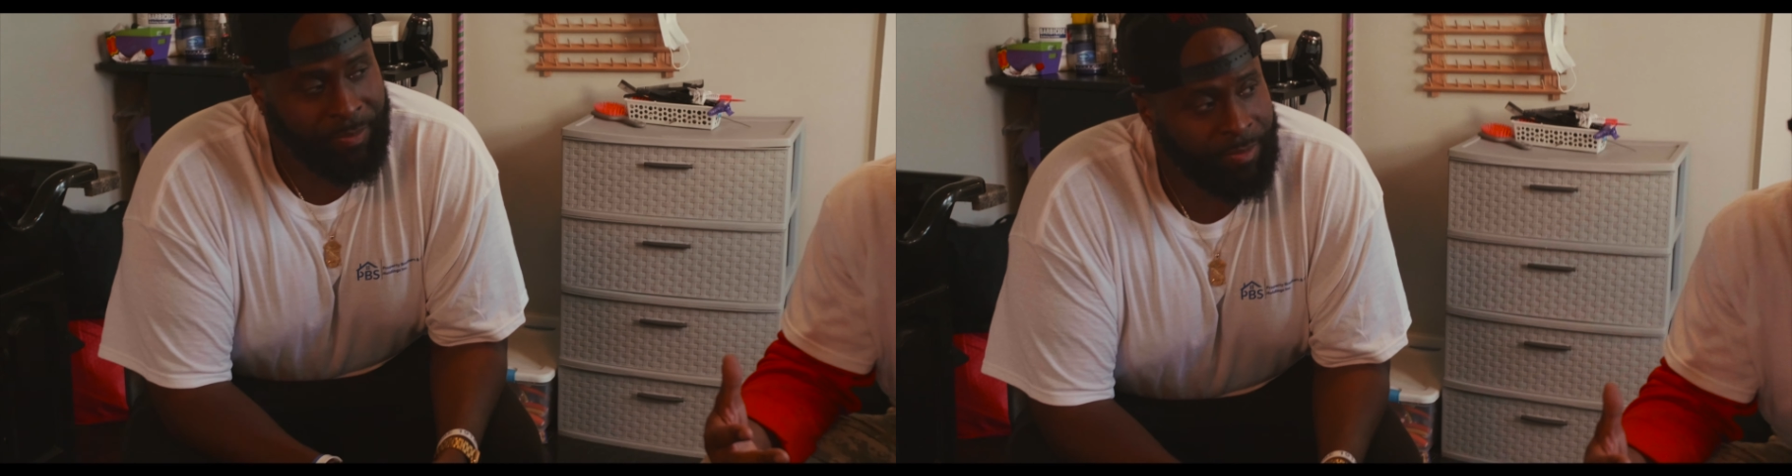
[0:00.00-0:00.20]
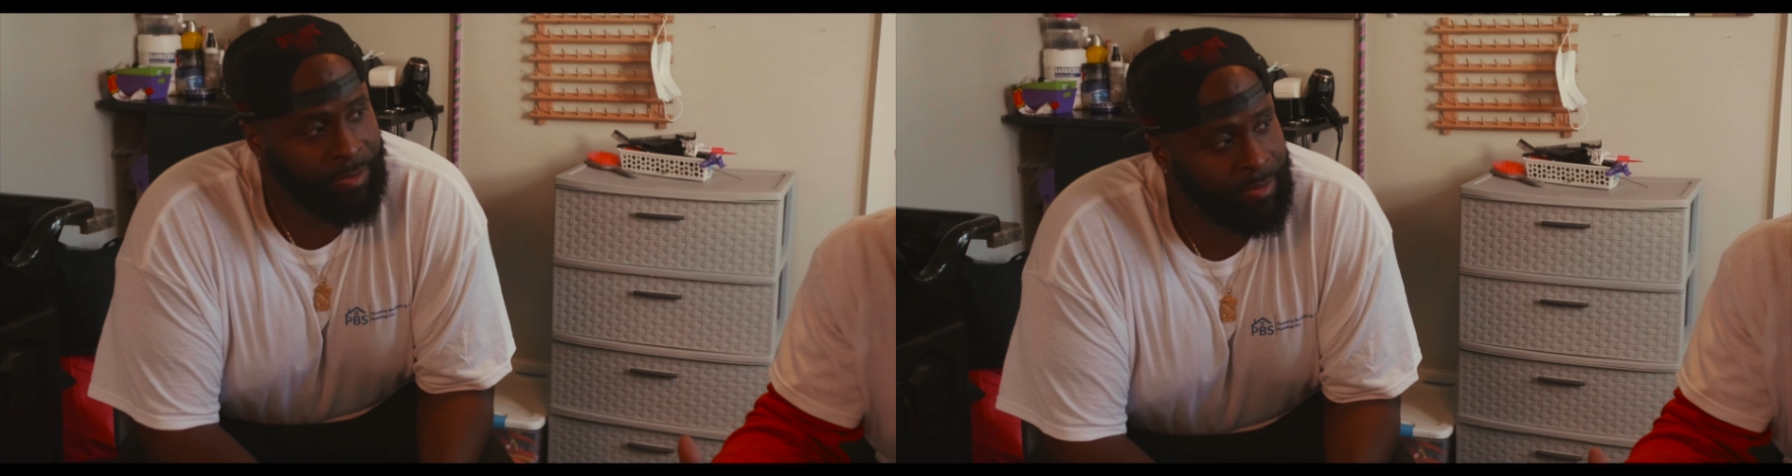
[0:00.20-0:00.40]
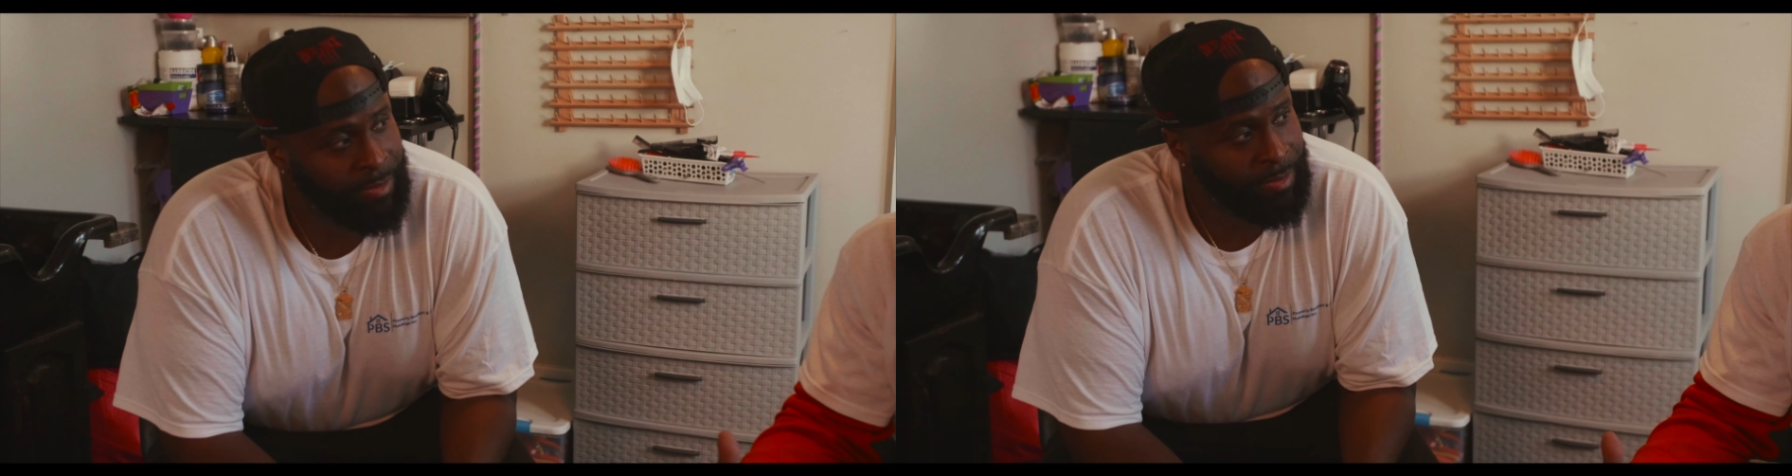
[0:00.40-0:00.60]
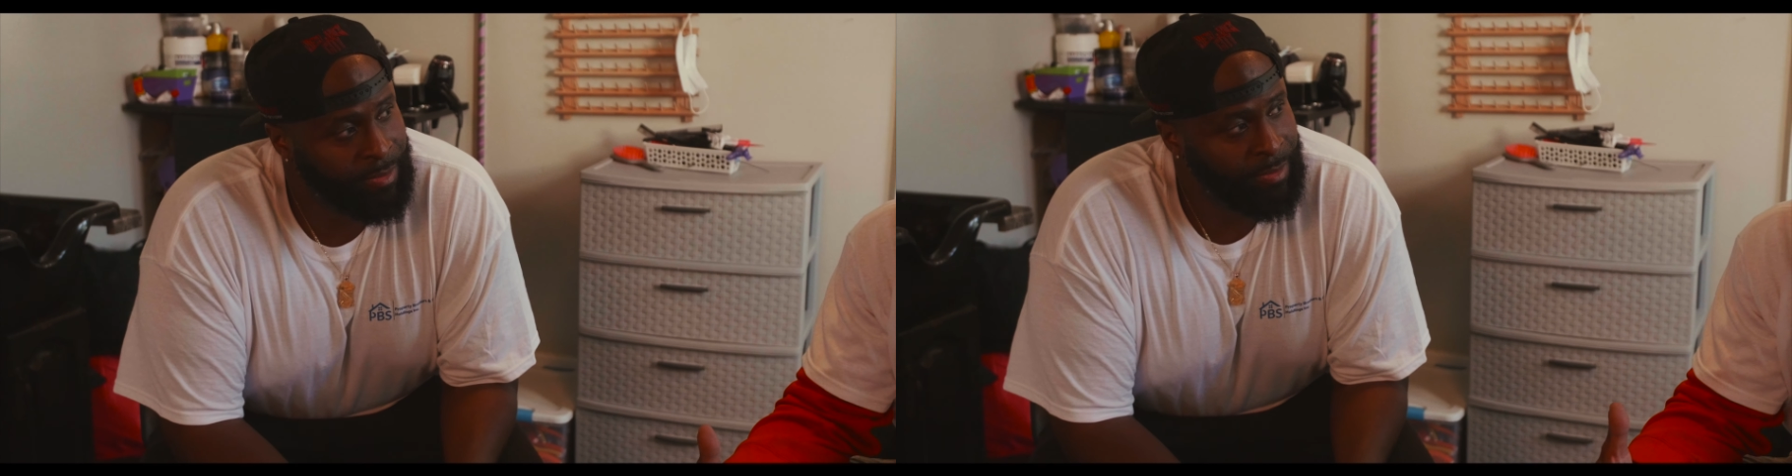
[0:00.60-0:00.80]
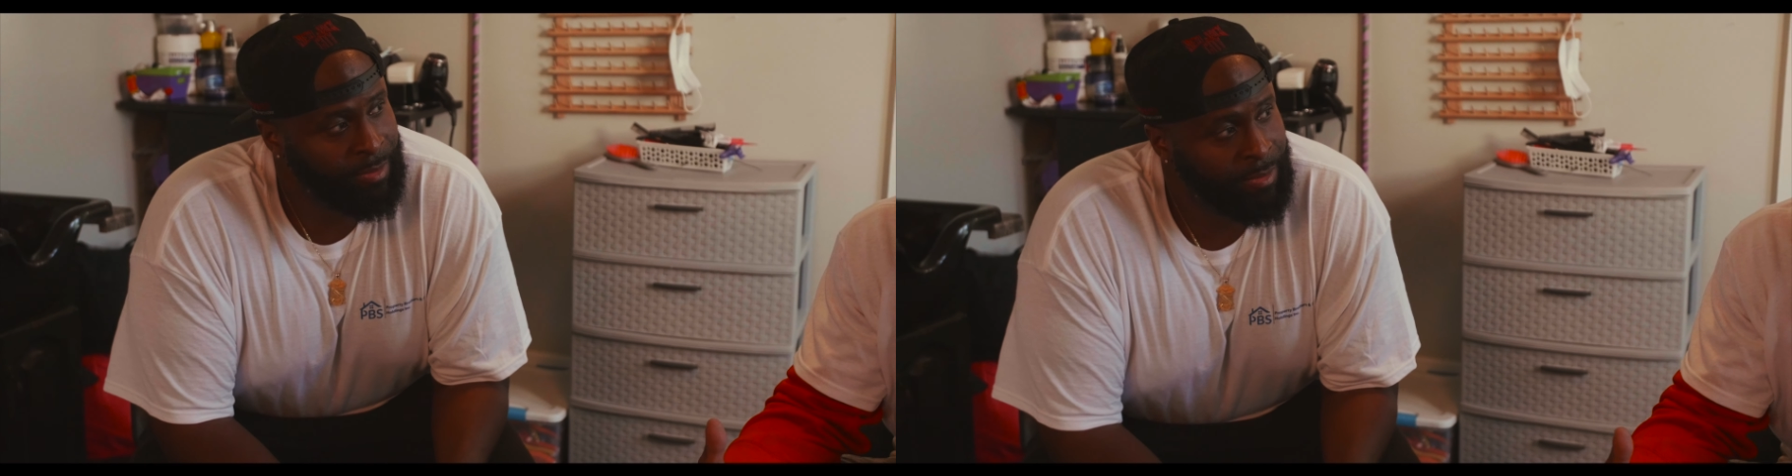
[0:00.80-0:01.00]
we actually
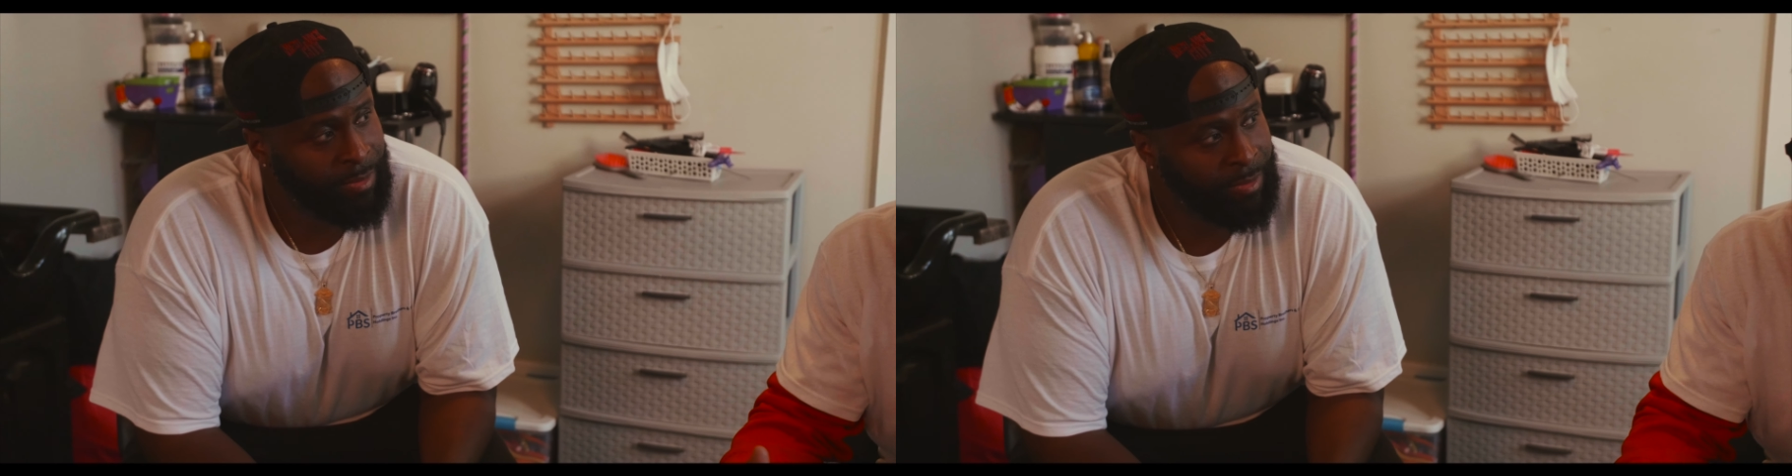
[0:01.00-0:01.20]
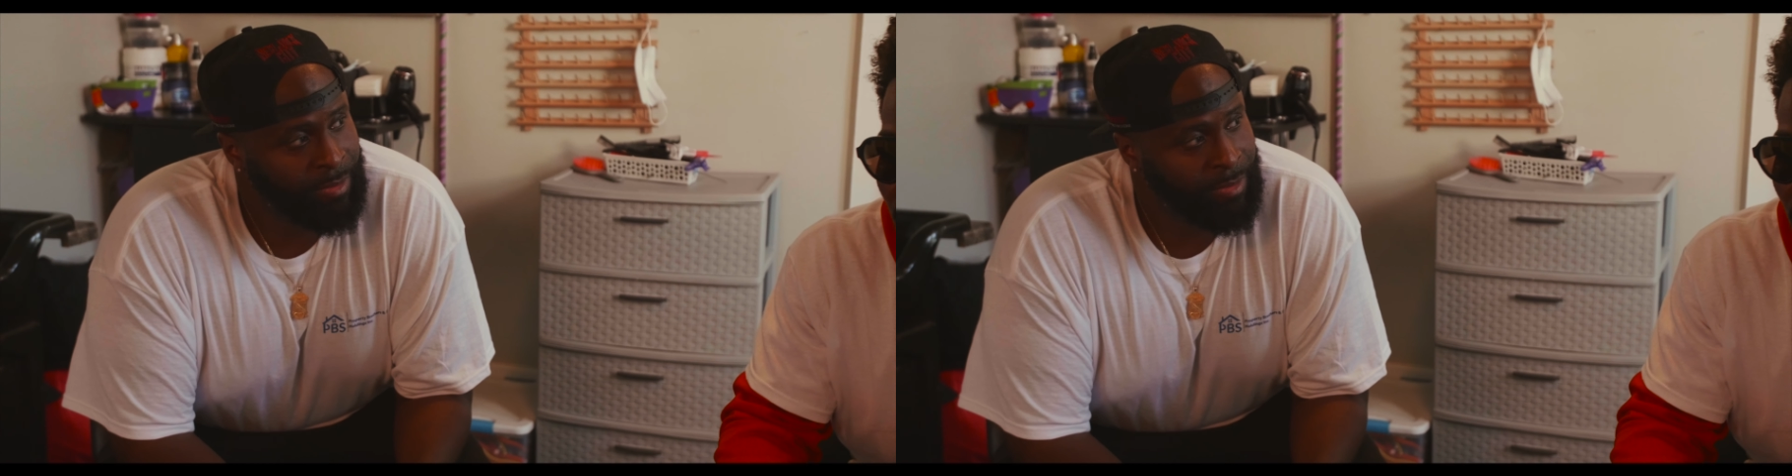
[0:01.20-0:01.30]
recruit.